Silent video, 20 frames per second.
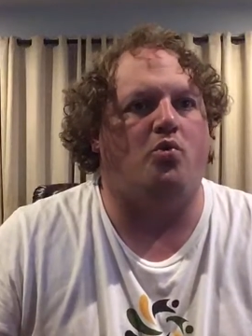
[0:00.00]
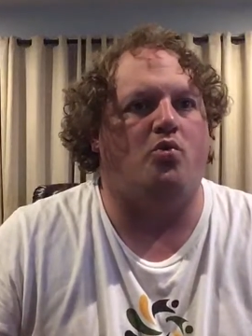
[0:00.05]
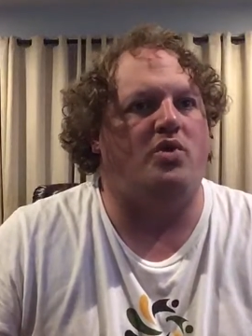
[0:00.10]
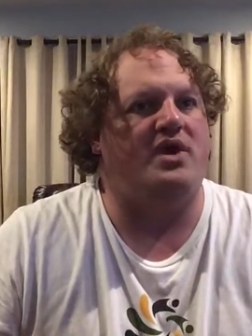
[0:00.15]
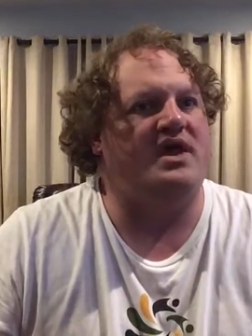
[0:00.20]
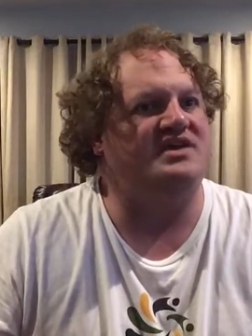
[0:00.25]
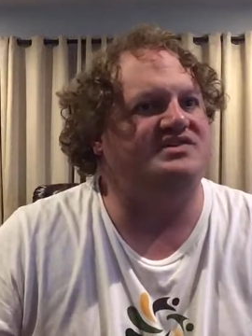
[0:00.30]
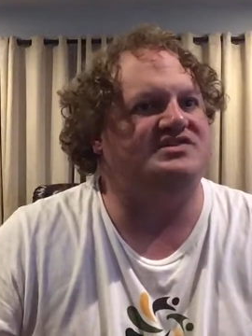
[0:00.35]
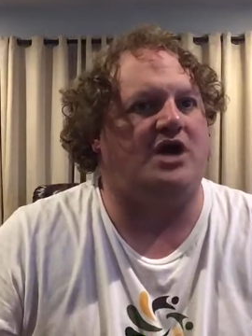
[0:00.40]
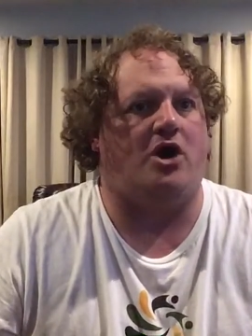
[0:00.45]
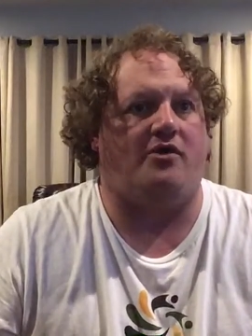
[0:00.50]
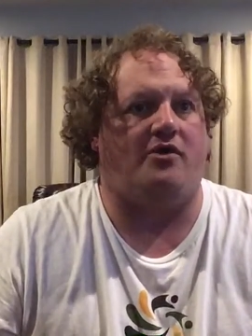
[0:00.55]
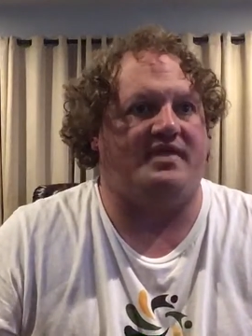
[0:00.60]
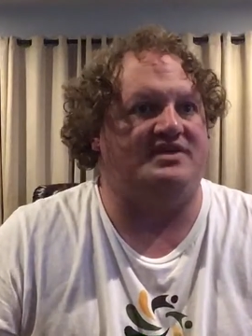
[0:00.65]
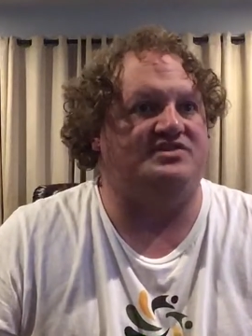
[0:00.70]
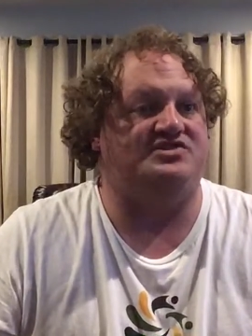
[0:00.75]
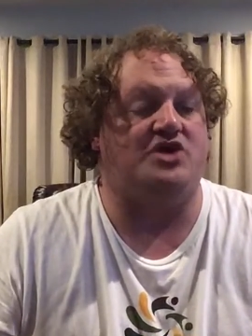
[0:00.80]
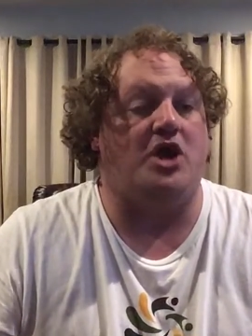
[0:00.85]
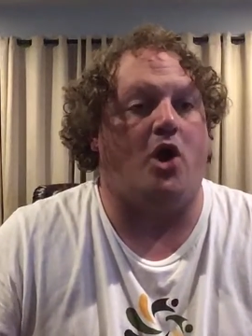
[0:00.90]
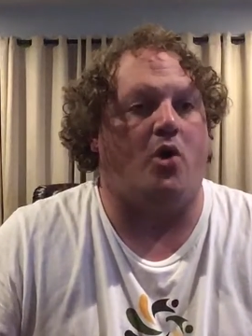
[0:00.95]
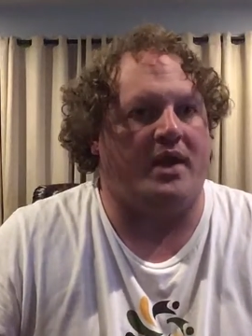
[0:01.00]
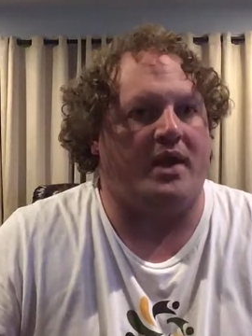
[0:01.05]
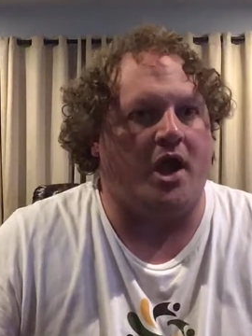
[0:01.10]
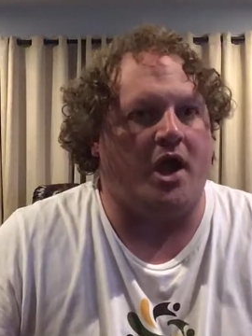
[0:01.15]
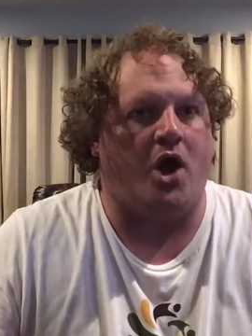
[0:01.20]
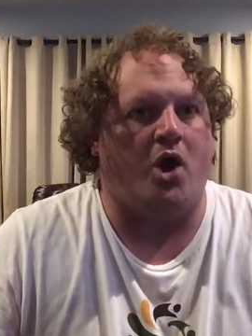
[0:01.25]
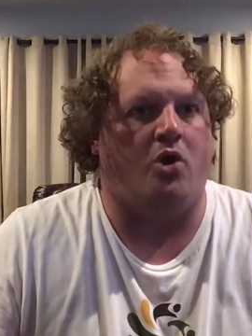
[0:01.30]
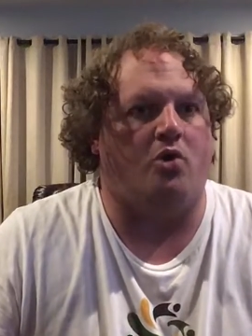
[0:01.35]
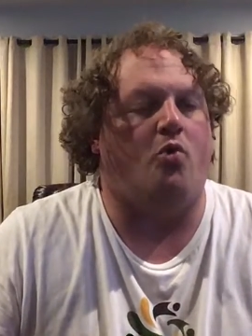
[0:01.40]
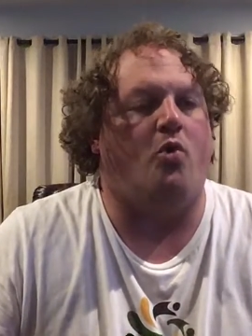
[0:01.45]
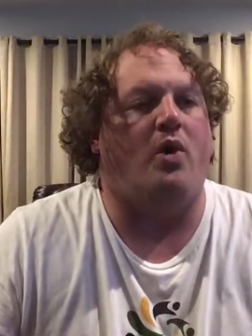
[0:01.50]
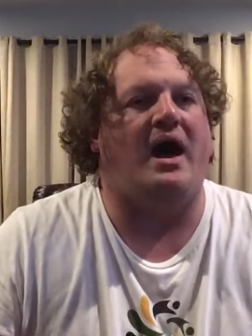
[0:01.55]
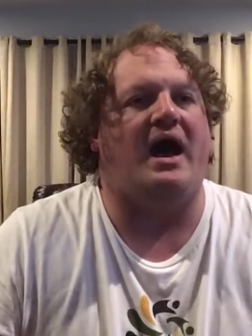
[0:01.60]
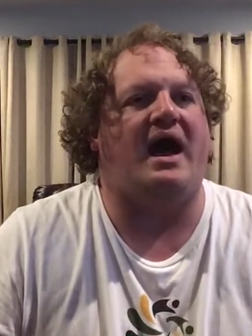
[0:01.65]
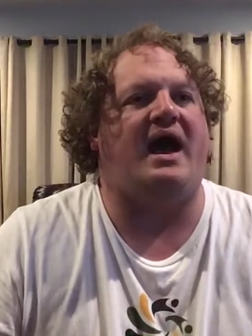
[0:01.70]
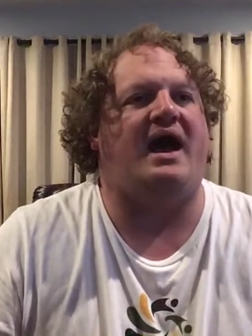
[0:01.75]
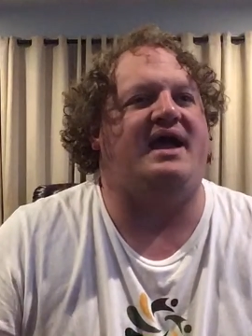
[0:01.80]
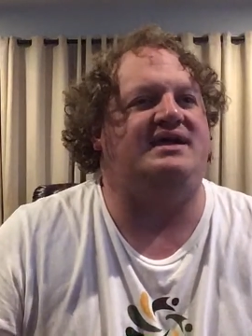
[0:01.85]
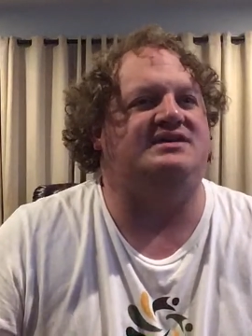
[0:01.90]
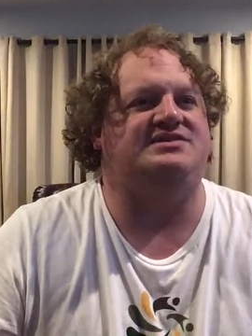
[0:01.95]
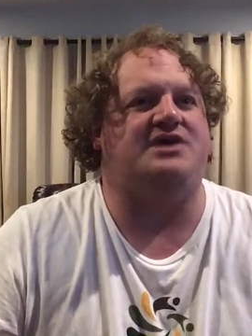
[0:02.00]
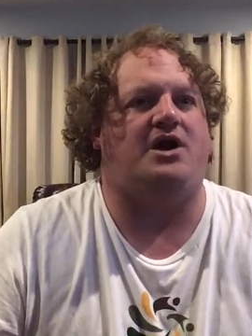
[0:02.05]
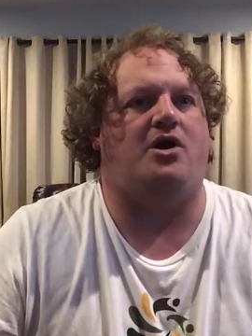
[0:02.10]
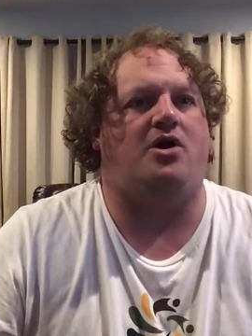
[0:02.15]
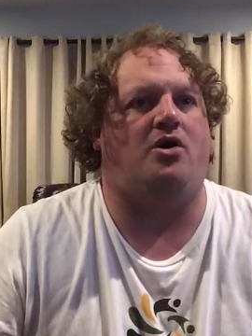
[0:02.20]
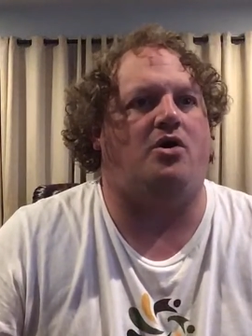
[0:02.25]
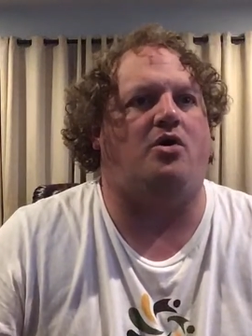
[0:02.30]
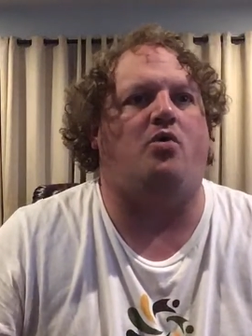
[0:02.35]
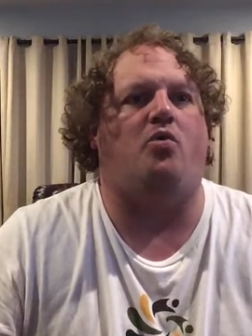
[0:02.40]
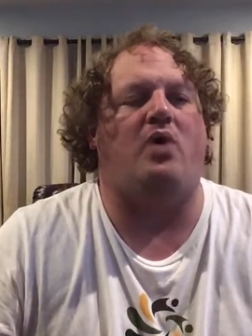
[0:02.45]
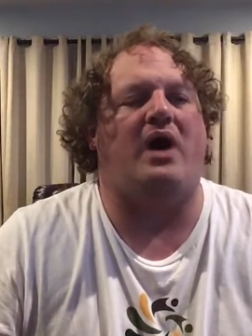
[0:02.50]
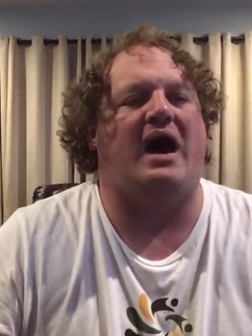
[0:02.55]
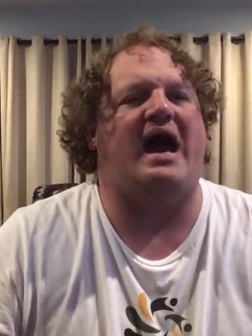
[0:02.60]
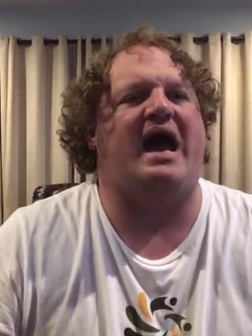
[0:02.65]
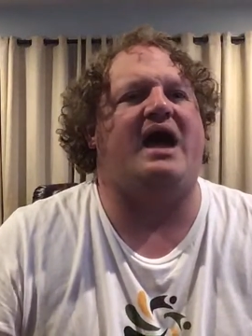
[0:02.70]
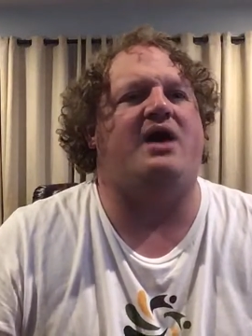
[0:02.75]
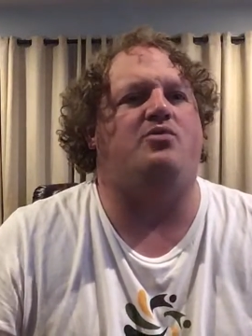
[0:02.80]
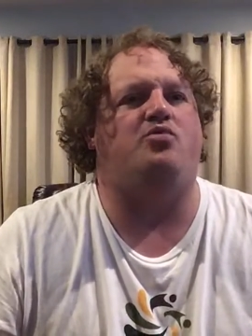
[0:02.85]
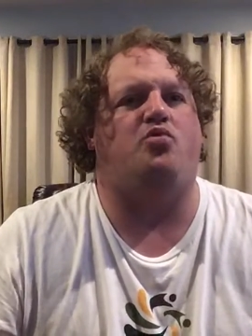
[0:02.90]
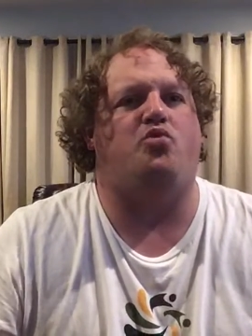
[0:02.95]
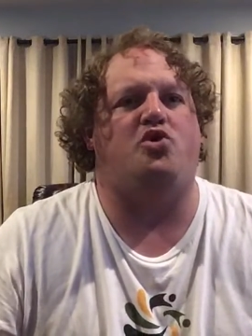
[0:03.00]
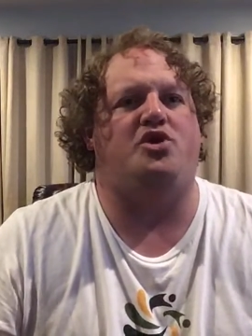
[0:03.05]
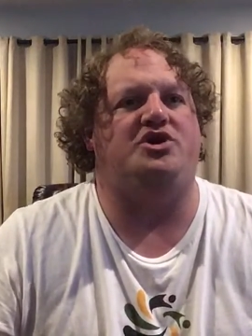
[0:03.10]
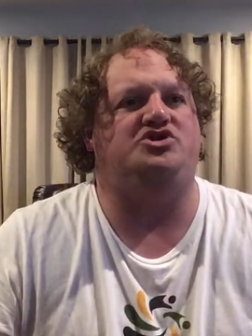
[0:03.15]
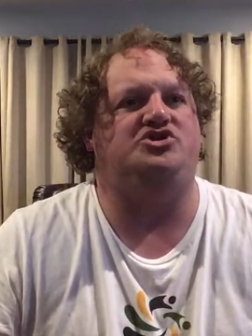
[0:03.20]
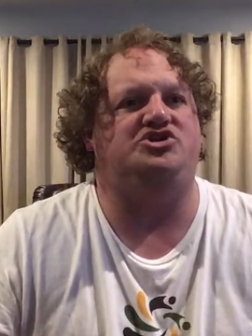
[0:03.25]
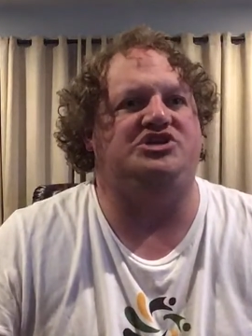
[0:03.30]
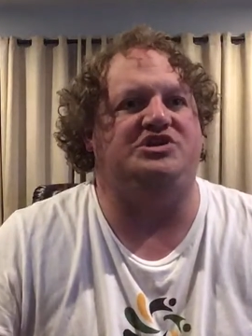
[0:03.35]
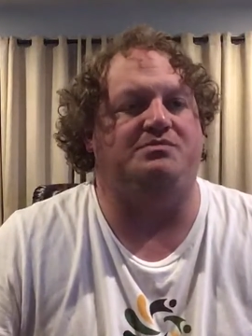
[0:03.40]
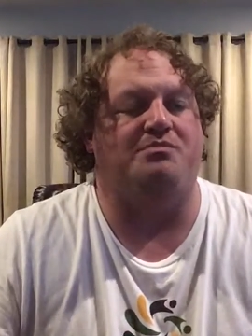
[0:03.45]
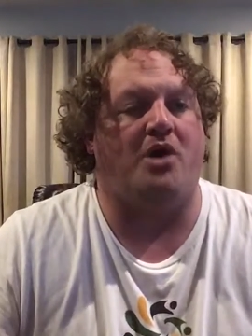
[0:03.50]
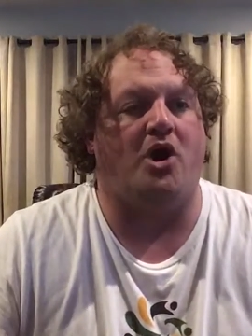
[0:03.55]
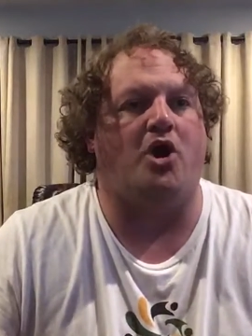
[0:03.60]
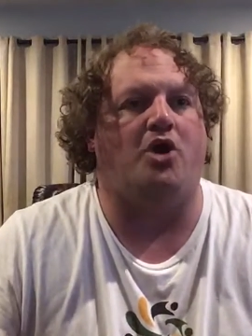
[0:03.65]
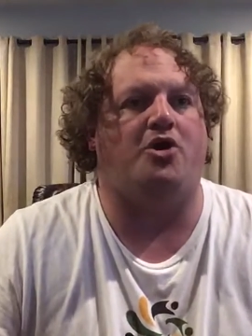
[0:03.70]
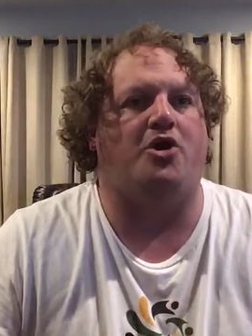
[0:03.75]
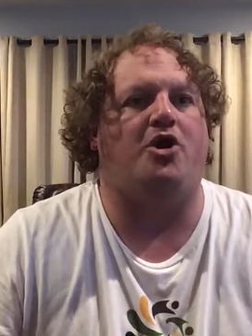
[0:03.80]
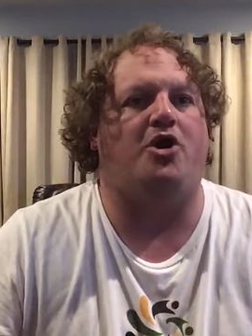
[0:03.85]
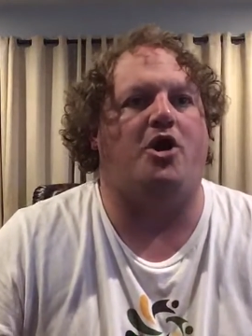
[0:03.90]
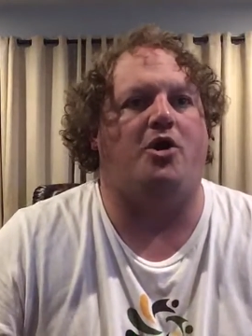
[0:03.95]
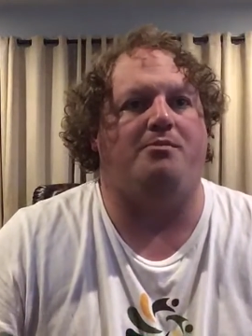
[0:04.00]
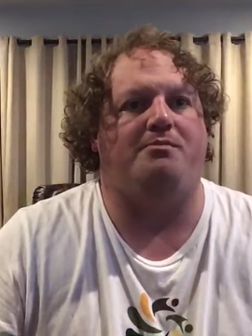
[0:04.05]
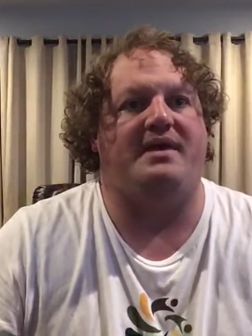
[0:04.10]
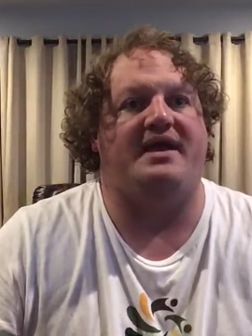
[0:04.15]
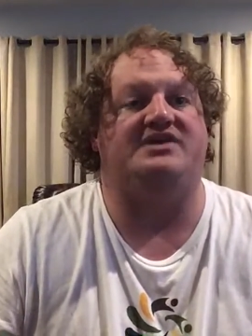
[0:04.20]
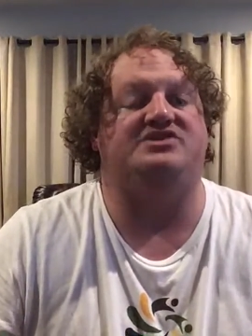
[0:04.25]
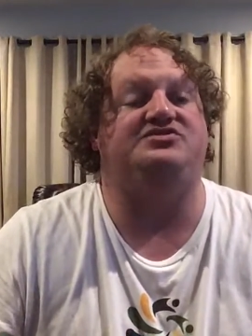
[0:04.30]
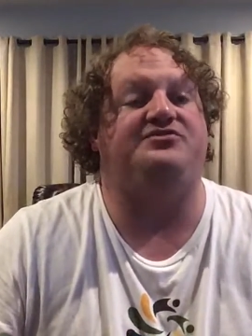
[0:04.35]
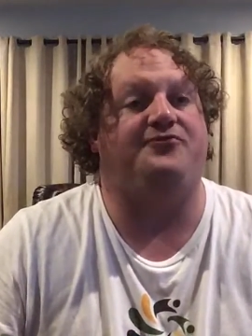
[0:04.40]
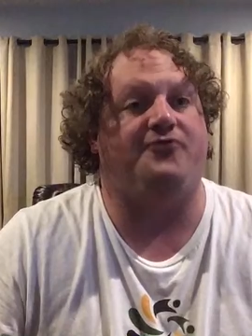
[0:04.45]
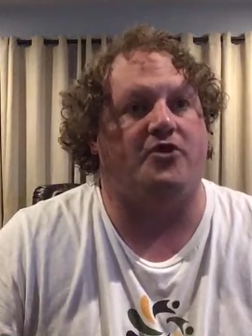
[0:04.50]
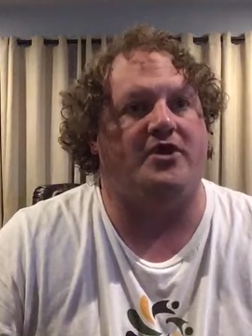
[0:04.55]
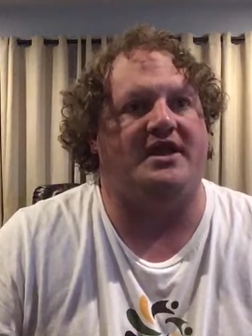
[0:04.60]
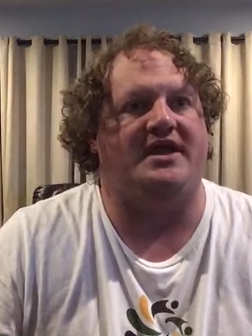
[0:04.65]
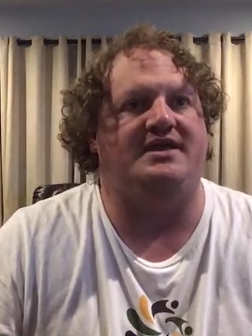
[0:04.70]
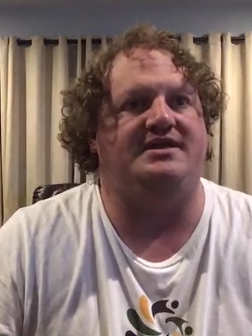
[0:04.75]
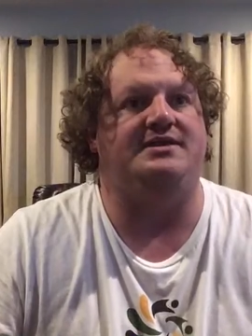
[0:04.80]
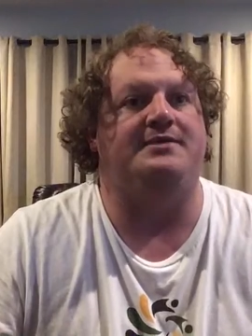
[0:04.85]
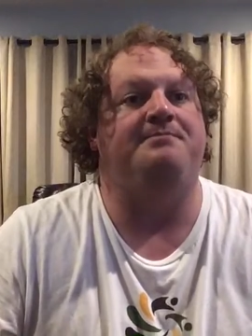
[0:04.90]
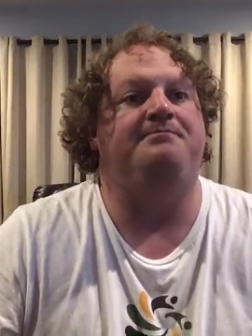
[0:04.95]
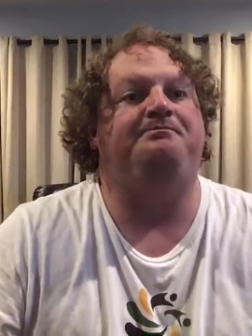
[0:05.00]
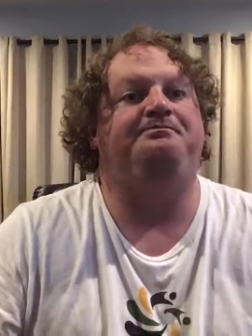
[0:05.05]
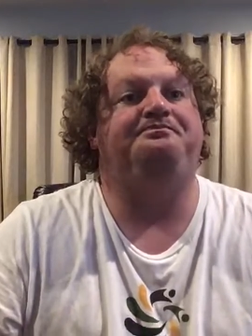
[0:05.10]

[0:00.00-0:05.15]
is all this going on? Why would she murder her best friend?